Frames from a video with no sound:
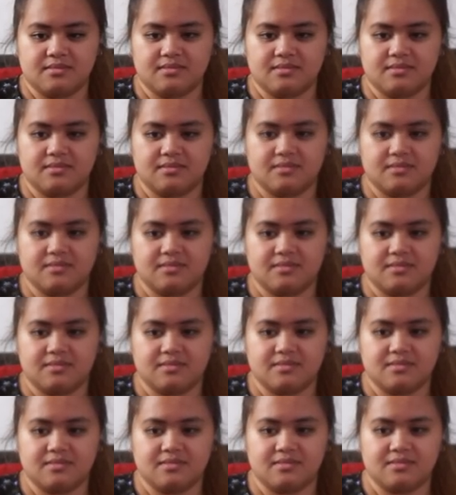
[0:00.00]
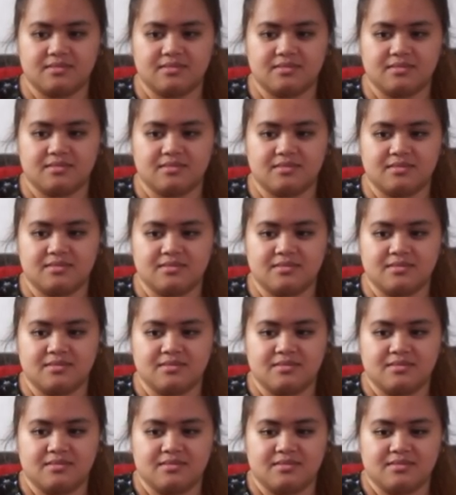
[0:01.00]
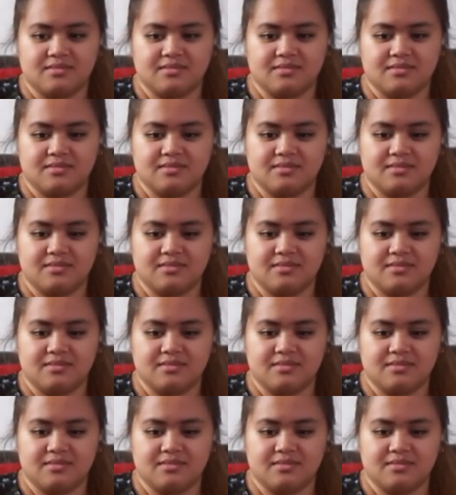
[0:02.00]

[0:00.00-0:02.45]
(not speaking)